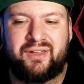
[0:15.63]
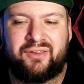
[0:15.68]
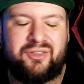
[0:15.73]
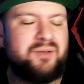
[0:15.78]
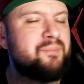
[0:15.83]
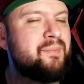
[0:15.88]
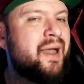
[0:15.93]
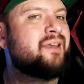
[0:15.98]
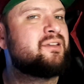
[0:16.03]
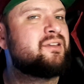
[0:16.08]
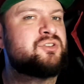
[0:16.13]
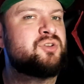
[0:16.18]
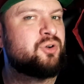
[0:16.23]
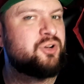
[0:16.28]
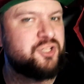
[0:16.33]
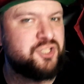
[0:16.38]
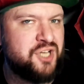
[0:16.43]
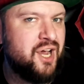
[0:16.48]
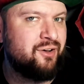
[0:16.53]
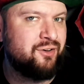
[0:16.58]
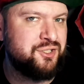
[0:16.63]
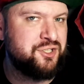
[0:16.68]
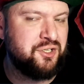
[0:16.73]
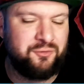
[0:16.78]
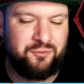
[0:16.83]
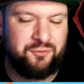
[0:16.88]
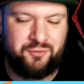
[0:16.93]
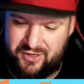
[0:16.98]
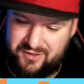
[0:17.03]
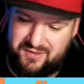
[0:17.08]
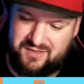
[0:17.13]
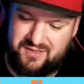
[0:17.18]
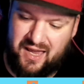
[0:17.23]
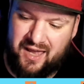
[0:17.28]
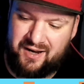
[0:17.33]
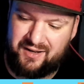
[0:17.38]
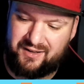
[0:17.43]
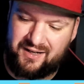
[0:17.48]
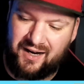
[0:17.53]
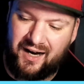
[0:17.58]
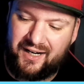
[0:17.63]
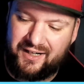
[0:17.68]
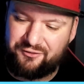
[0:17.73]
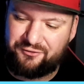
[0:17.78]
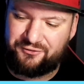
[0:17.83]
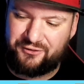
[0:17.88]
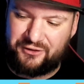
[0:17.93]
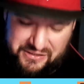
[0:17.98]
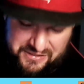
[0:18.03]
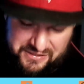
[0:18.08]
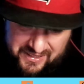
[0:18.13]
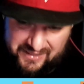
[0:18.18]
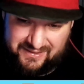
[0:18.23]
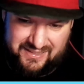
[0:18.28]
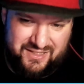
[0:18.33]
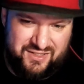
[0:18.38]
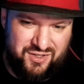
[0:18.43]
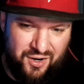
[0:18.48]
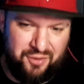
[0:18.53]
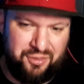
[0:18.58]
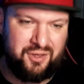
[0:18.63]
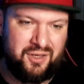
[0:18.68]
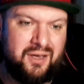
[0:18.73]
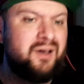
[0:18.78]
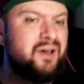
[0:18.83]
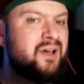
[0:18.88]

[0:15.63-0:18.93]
the mandatory challenger fights. And it kind of feels like these are the